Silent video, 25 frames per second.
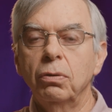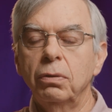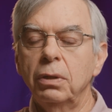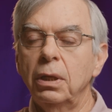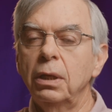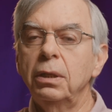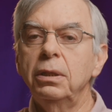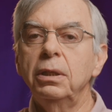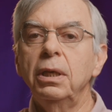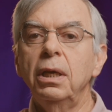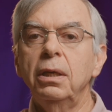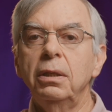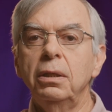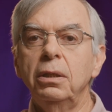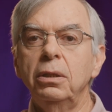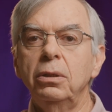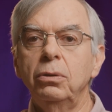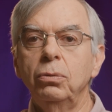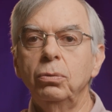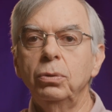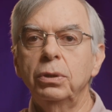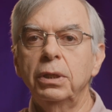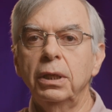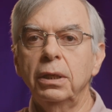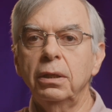the idea here
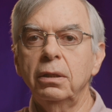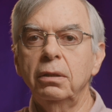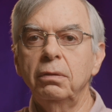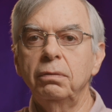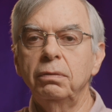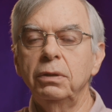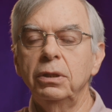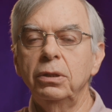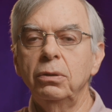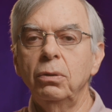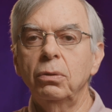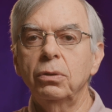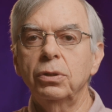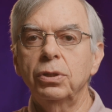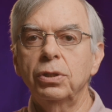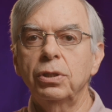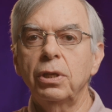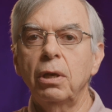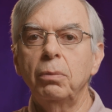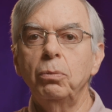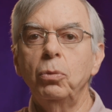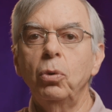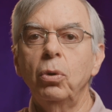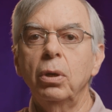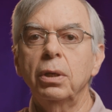to take the video and
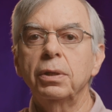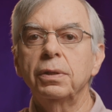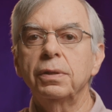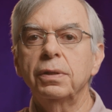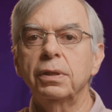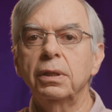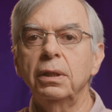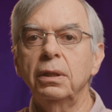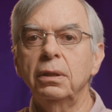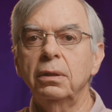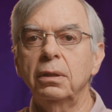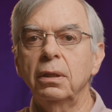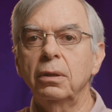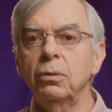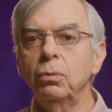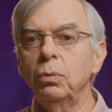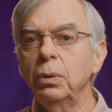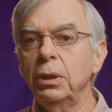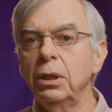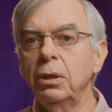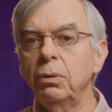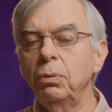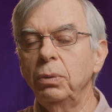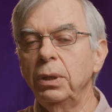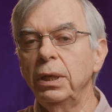summarize it, and
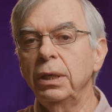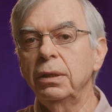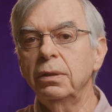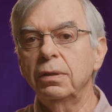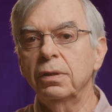we create